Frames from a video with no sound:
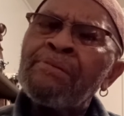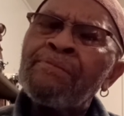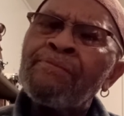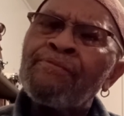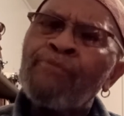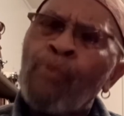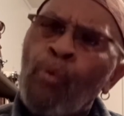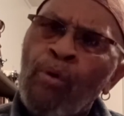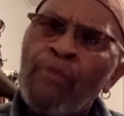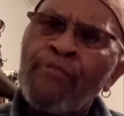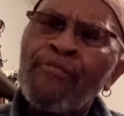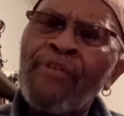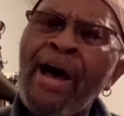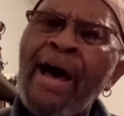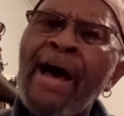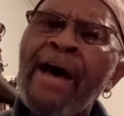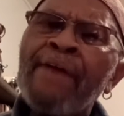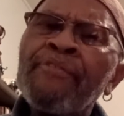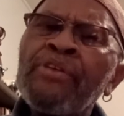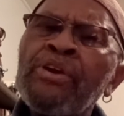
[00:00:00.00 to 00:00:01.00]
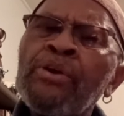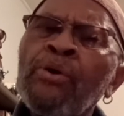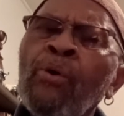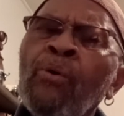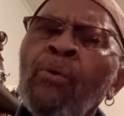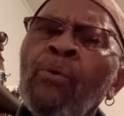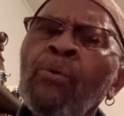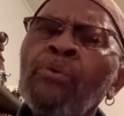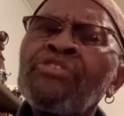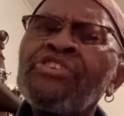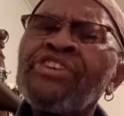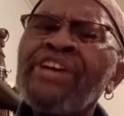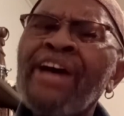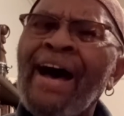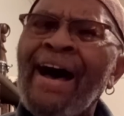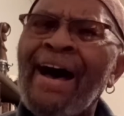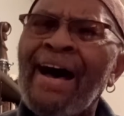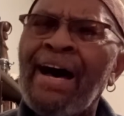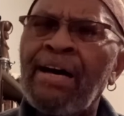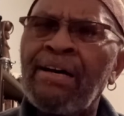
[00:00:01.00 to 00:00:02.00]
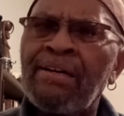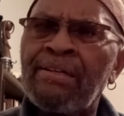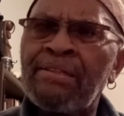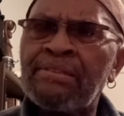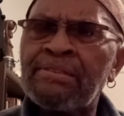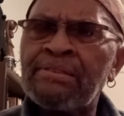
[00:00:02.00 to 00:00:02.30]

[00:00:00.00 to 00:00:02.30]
4 or 5-year-old child